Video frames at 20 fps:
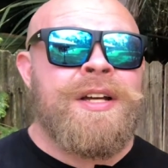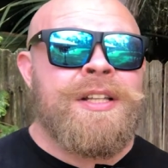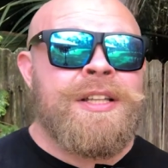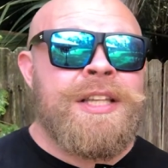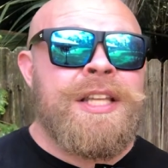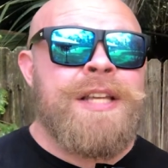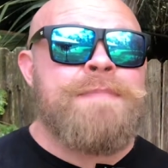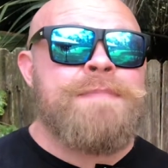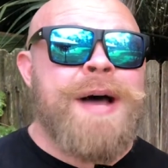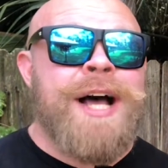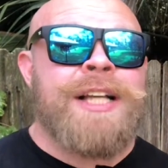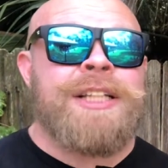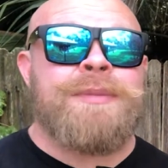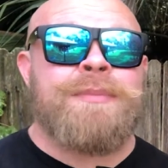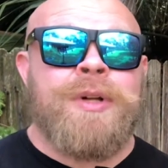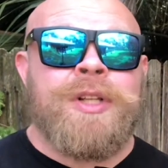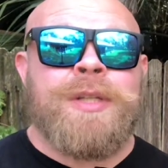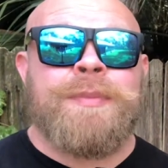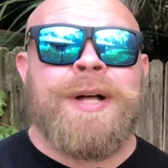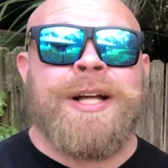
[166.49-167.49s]
The best
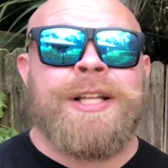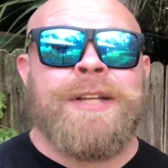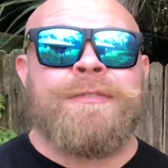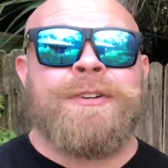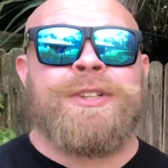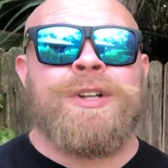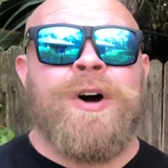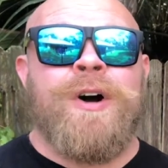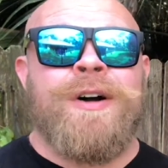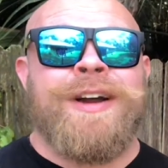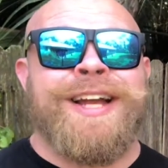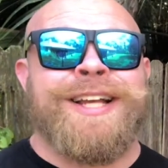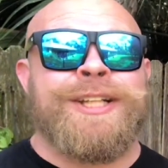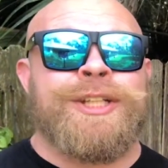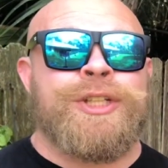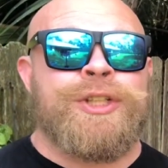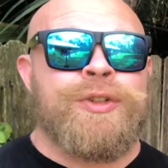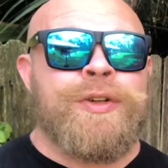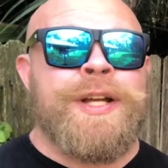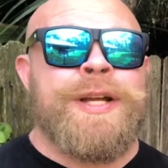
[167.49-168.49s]
multiply lifters are
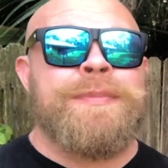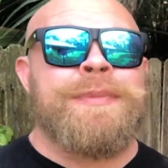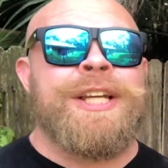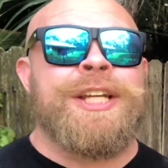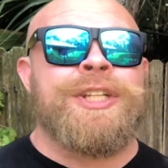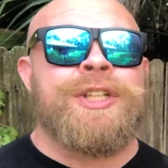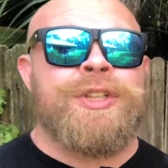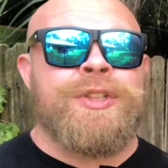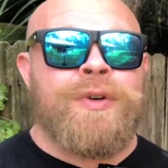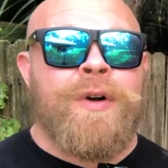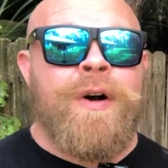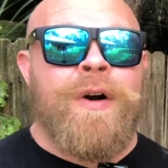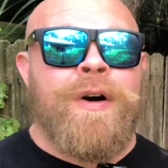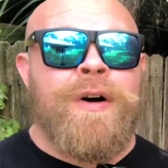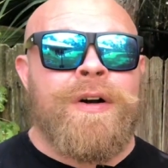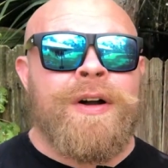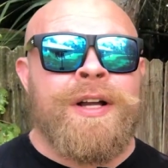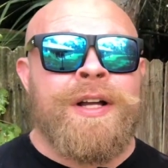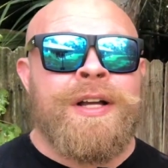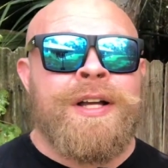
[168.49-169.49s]
extremely
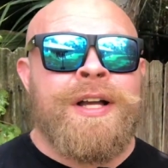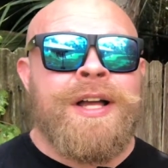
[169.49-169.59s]
strong.